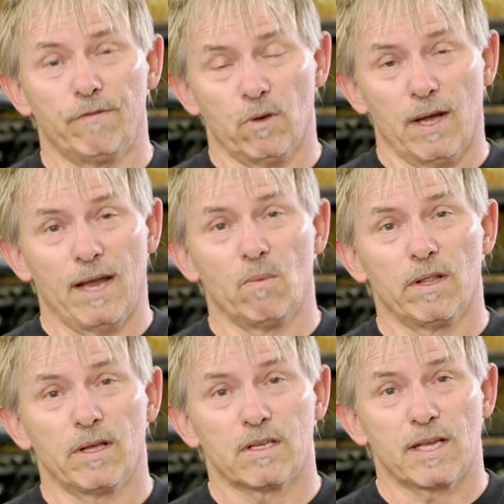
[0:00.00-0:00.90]
if you'll hang
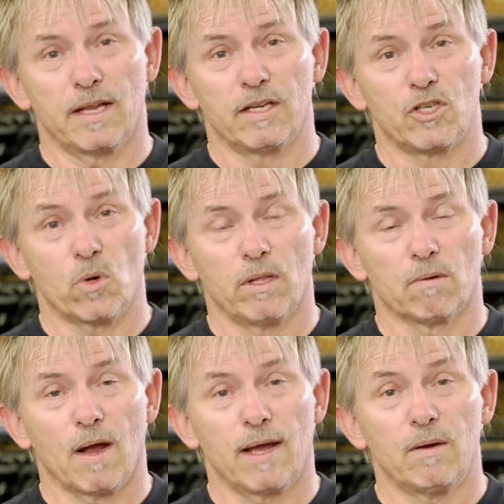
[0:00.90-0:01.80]
with us and enjoy
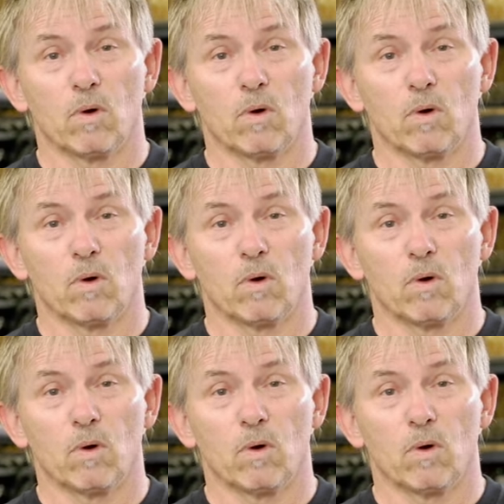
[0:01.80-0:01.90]
the ride,